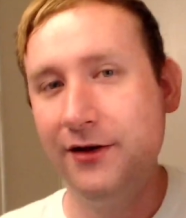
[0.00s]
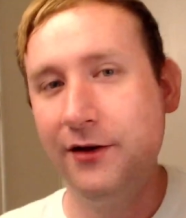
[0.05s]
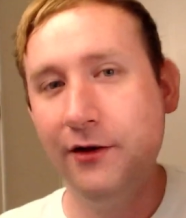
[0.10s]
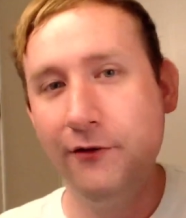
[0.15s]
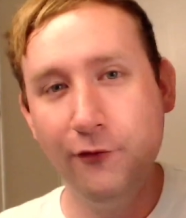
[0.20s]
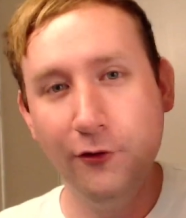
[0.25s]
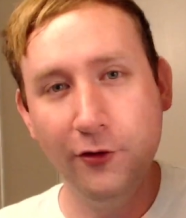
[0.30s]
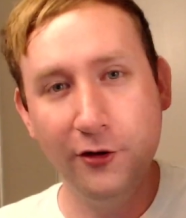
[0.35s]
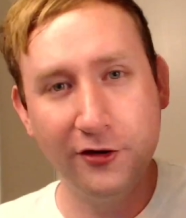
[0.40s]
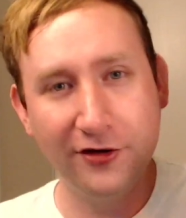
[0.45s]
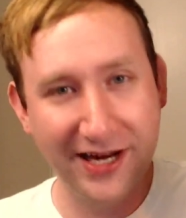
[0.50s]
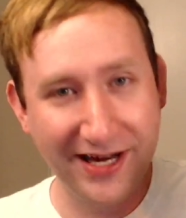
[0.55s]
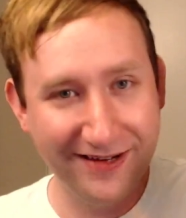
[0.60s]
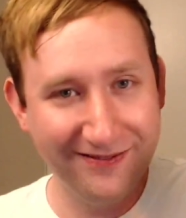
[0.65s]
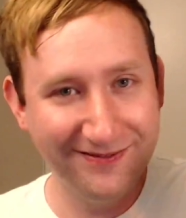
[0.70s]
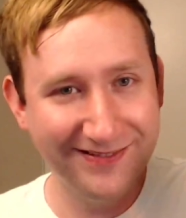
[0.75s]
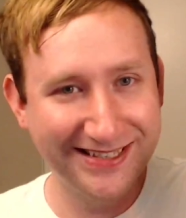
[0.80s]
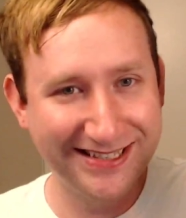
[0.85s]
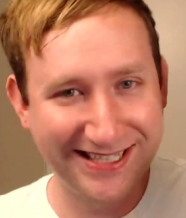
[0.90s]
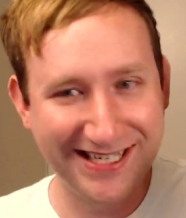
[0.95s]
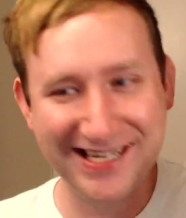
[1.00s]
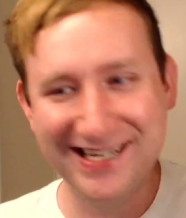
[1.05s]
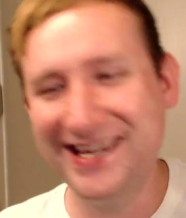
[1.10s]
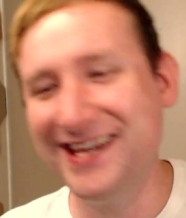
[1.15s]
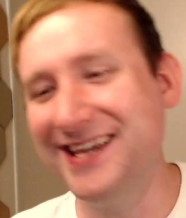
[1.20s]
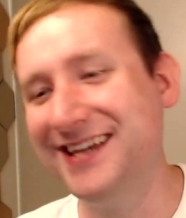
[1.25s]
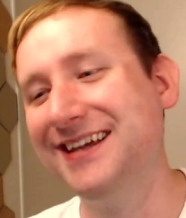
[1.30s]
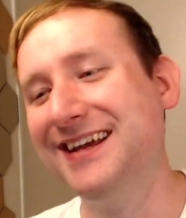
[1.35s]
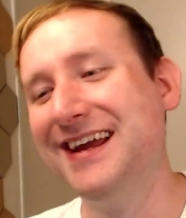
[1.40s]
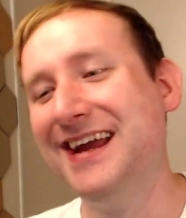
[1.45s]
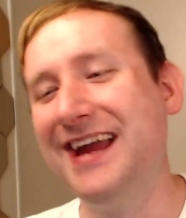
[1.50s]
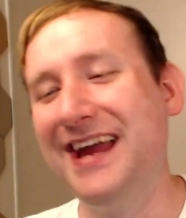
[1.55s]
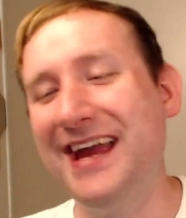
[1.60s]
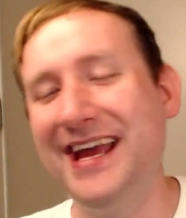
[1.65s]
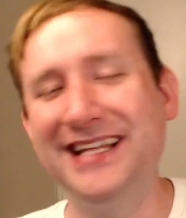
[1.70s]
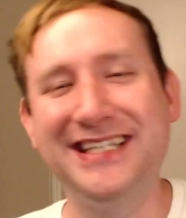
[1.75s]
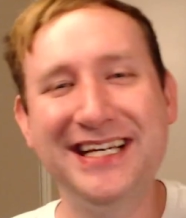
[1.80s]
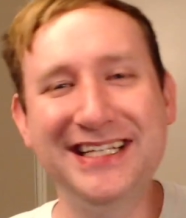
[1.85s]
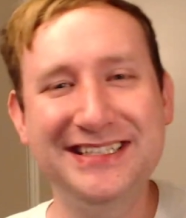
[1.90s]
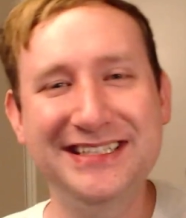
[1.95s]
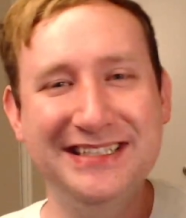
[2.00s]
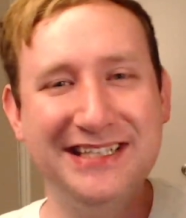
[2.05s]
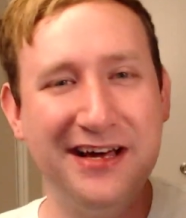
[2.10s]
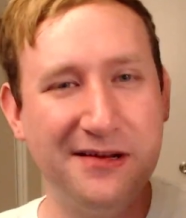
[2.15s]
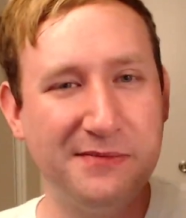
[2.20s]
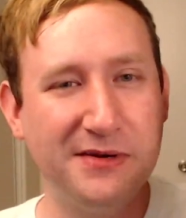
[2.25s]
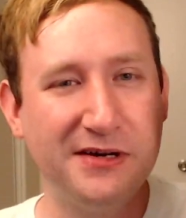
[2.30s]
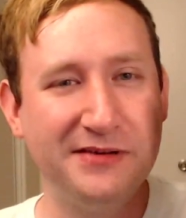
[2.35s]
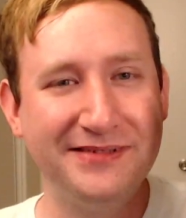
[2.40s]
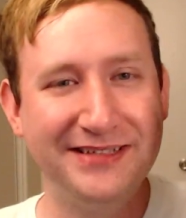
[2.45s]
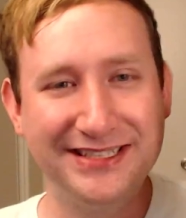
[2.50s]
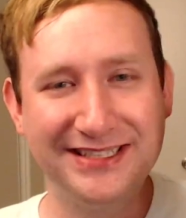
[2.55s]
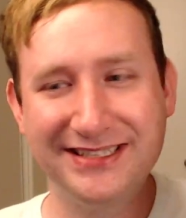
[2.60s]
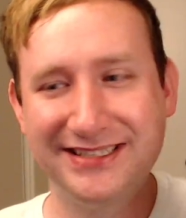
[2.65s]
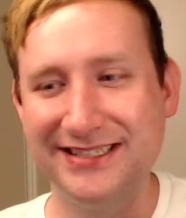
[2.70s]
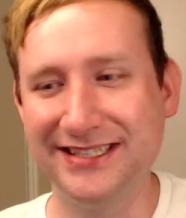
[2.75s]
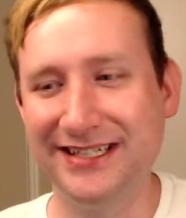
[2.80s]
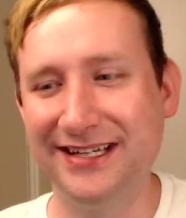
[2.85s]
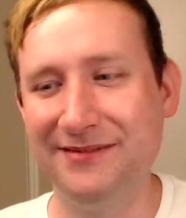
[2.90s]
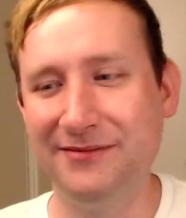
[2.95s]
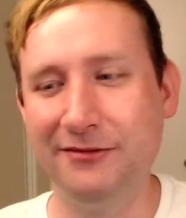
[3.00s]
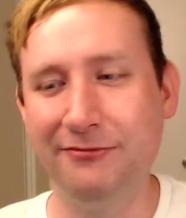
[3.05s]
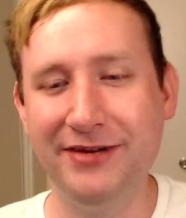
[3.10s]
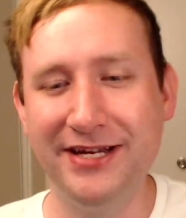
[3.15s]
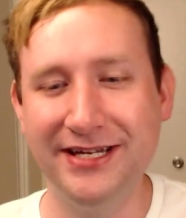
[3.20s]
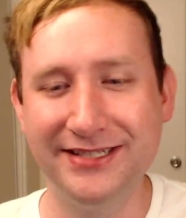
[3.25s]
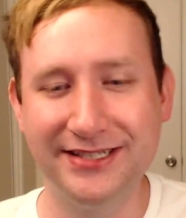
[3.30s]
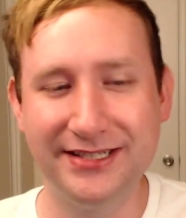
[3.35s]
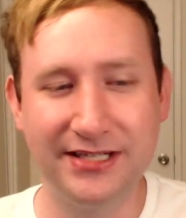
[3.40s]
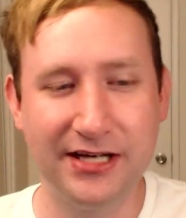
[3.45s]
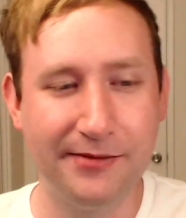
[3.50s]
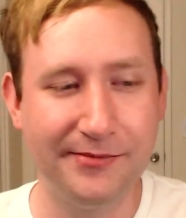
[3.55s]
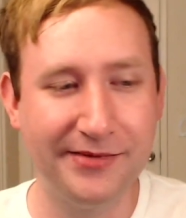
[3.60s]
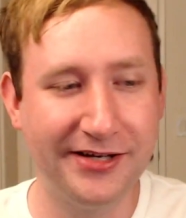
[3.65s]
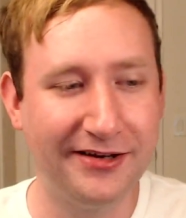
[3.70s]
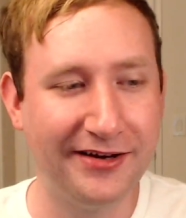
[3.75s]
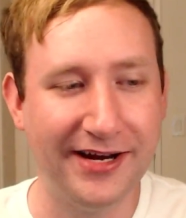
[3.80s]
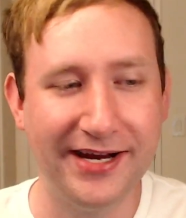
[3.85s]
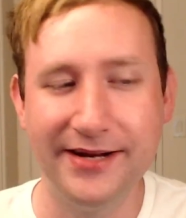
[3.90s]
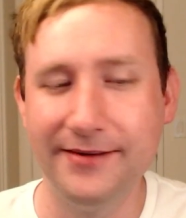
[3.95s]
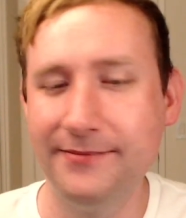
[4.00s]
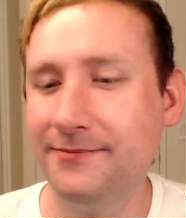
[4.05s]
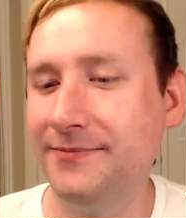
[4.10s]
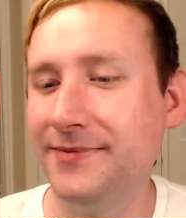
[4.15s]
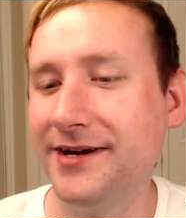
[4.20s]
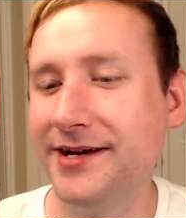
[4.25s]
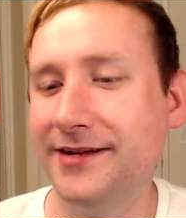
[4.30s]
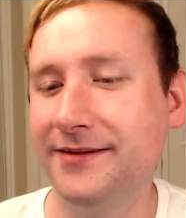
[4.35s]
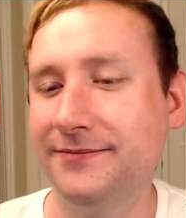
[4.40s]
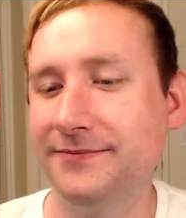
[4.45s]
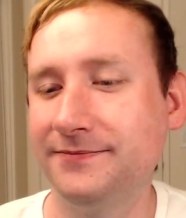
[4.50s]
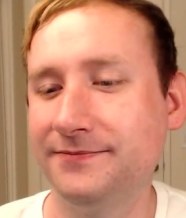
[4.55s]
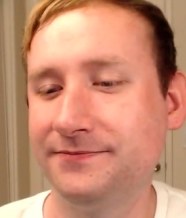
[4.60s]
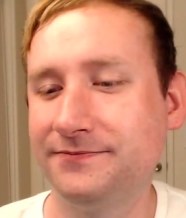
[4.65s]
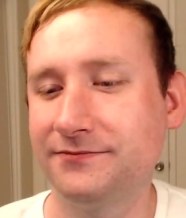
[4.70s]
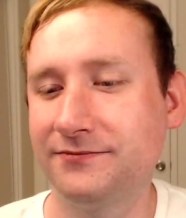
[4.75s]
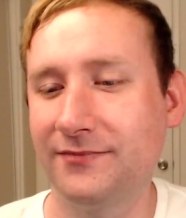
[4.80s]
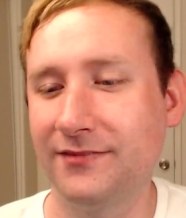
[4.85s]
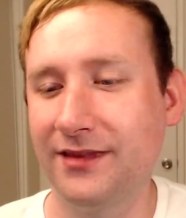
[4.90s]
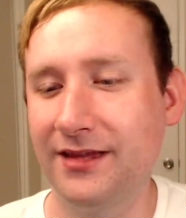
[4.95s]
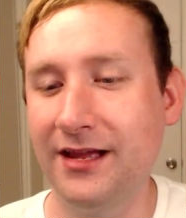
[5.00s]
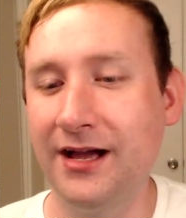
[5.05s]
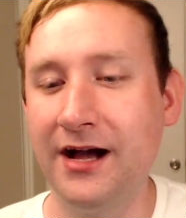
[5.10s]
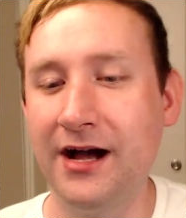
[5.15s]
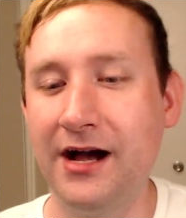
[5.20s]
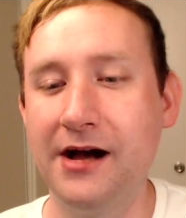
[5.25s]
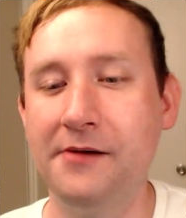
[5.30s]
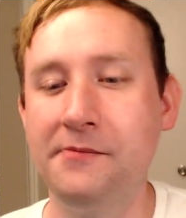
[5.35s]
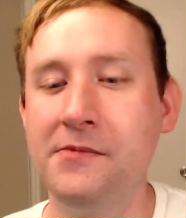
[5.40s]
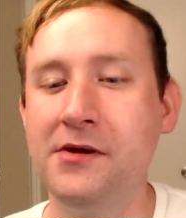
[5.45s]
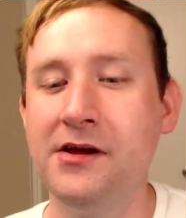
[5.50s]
4-grain whiskey. It's not a bourbon because it's the wheat is the dominant grain, but oh,